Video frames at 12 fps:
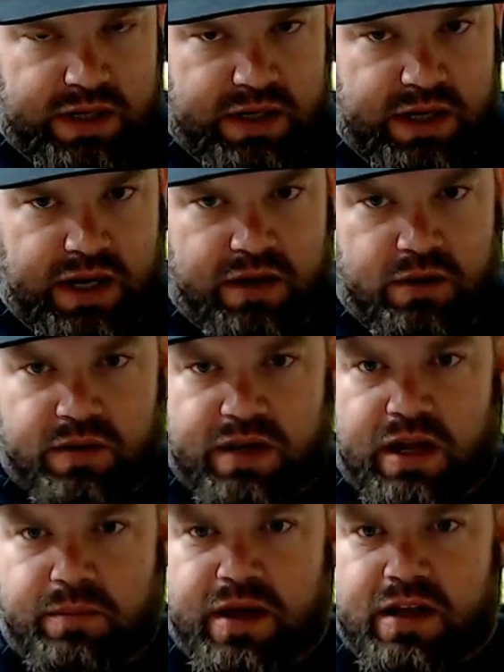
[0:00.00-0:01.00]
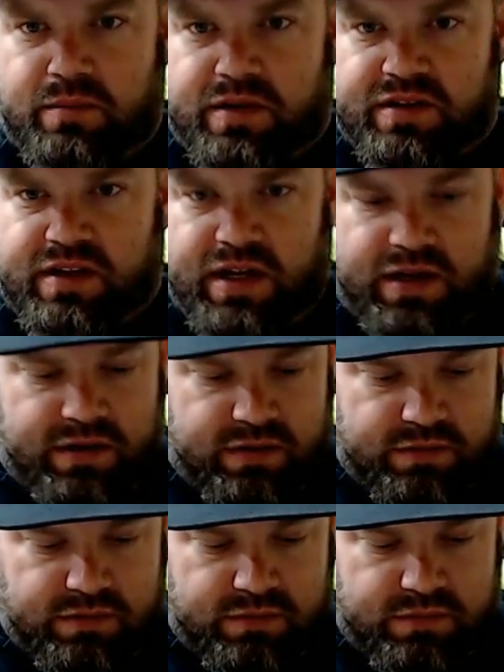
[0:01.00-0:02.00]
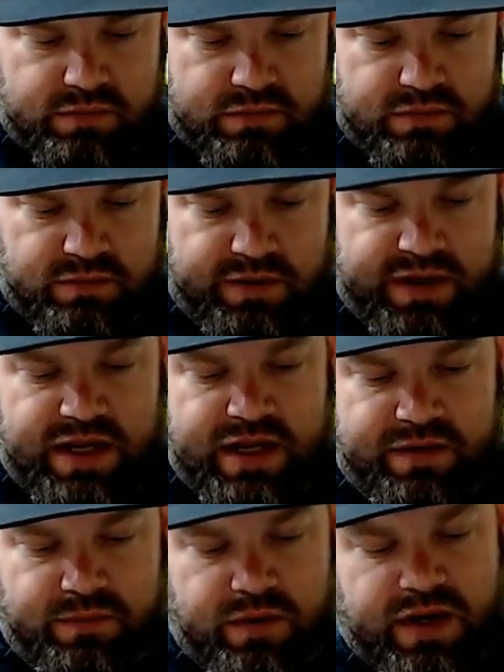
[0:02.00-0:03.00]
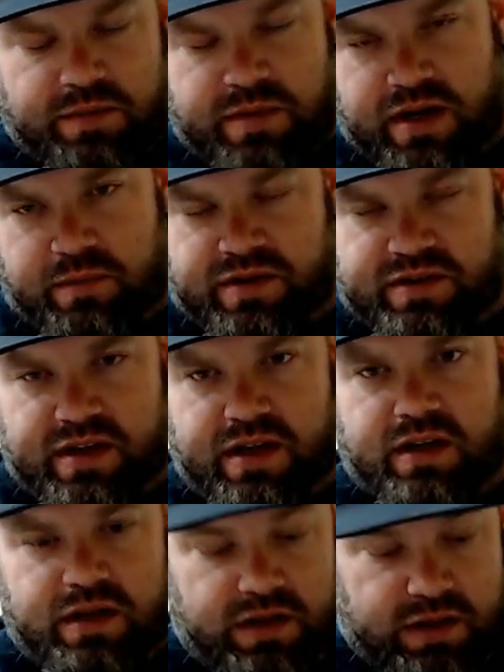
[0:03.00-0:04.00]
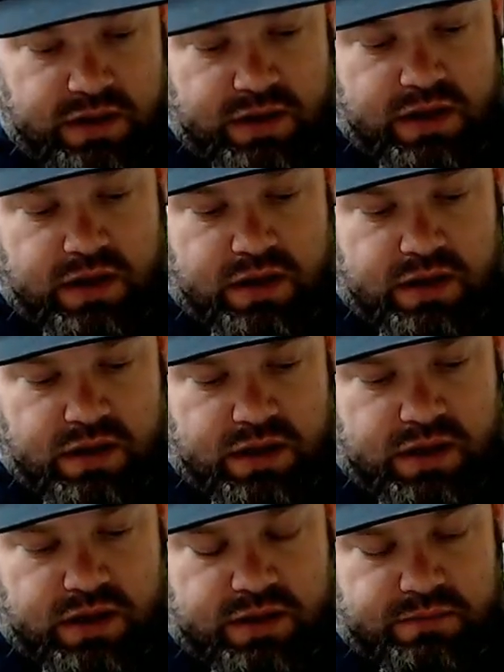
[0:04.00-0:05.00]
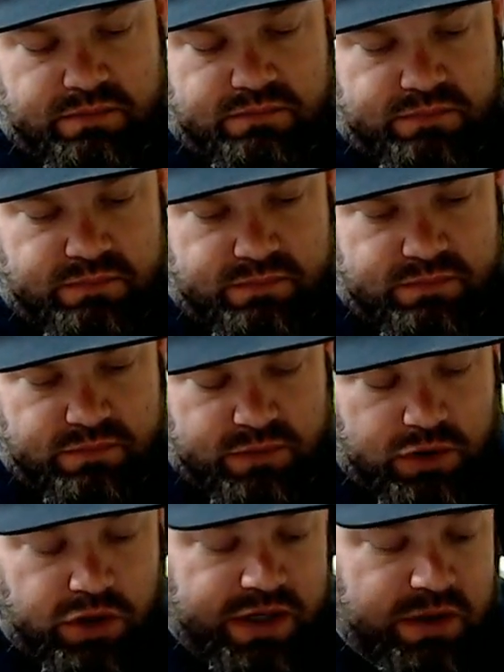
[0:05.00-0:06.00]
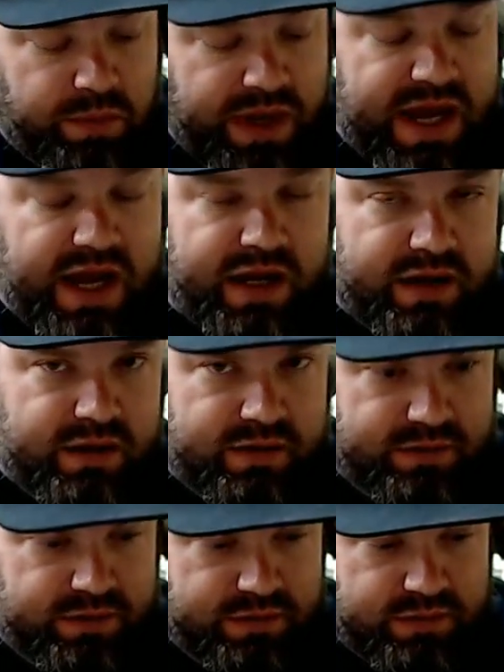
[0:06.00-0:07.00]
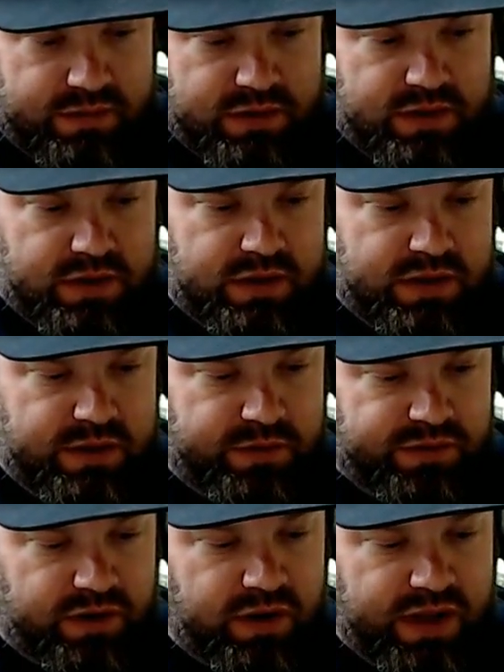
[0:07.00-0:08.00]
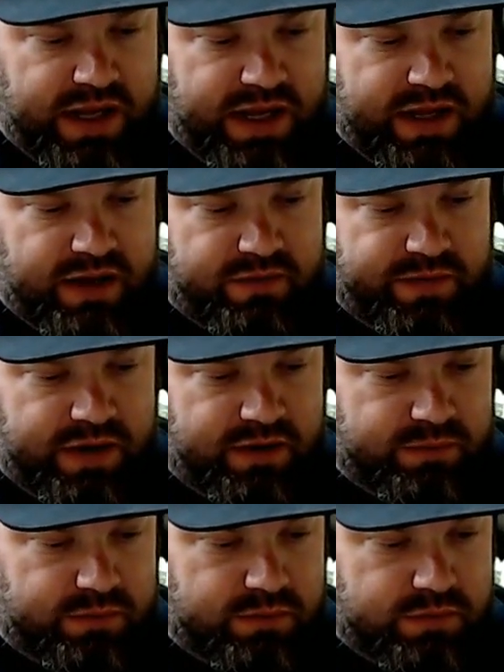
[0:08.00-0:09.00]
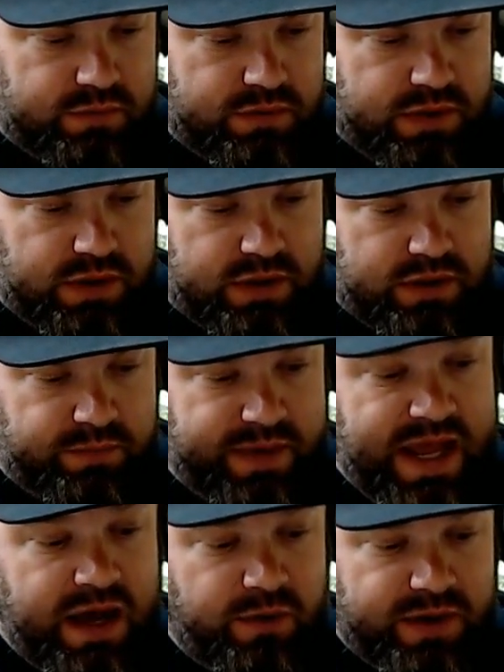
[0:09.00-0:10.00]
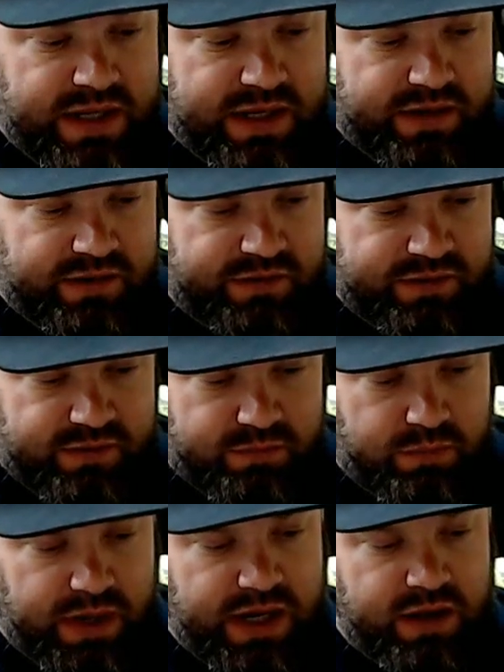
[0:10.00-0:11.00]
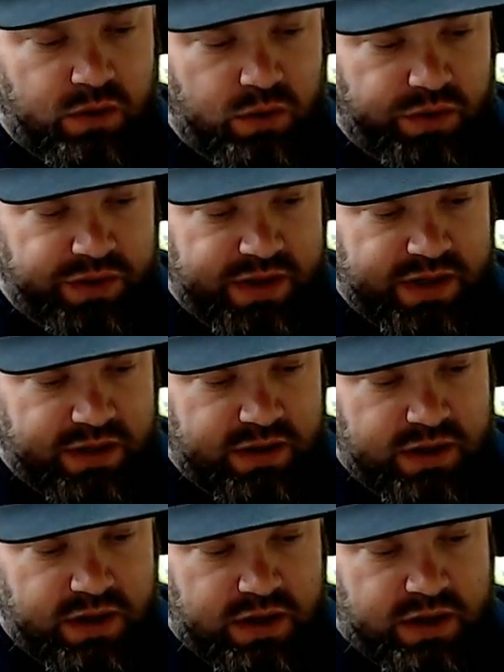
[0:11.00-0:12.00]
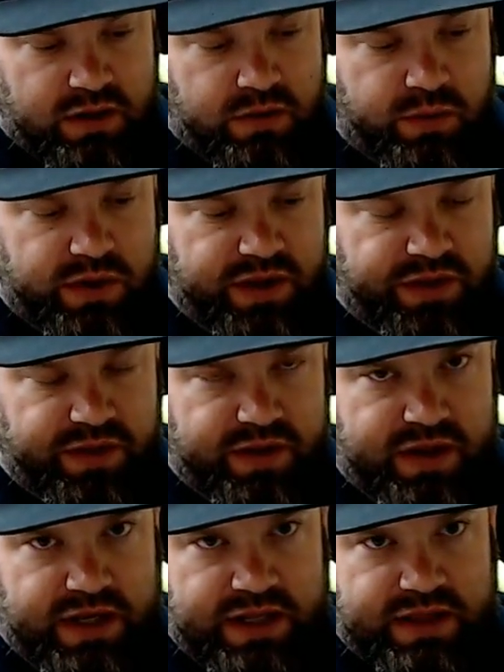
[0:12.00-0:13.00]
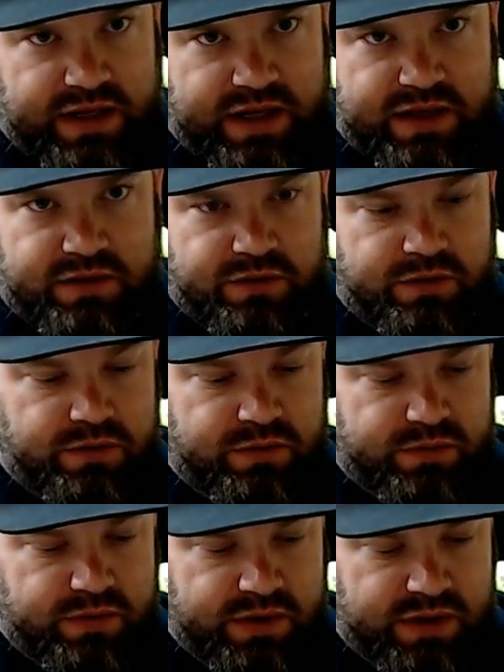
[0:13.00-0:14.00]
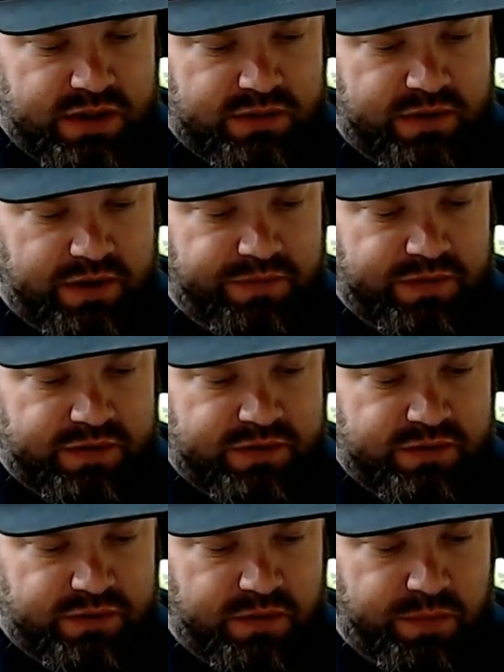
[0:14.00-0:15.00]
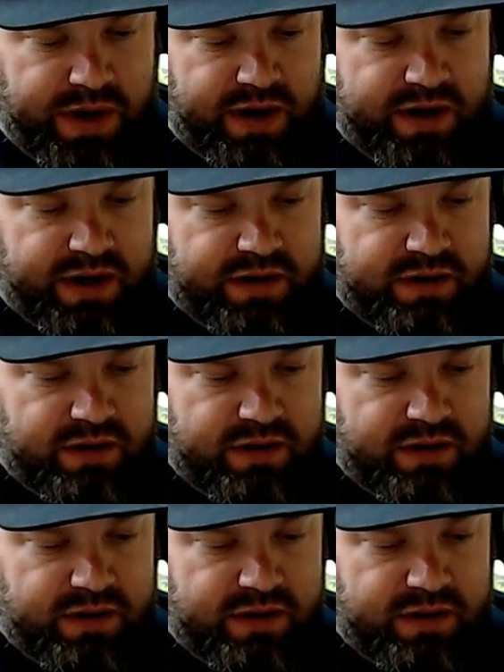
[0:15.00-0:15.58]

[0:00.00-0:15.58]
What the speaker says: I know that I made a mistake. 3.5. Well, I didn't make a mistake. Um, looking back, it was all I had available. Nowadays, my whole thing with anything I do in reference to comparing